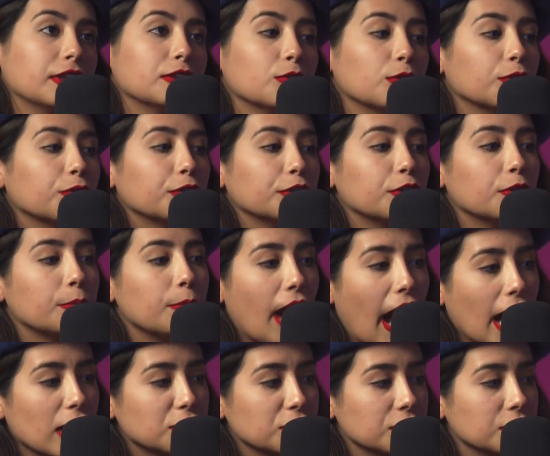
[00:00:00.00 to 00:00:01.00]
do it for your
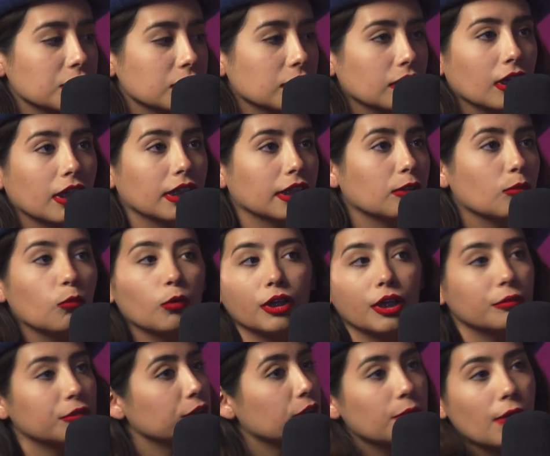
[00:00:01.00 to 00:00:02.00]
passion, like
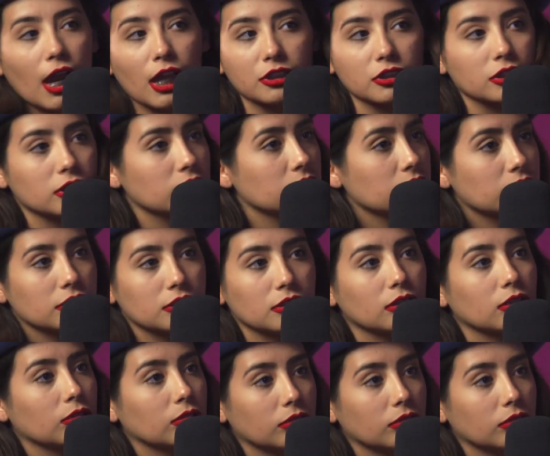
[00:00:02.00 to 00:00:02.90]
whatever your passion is,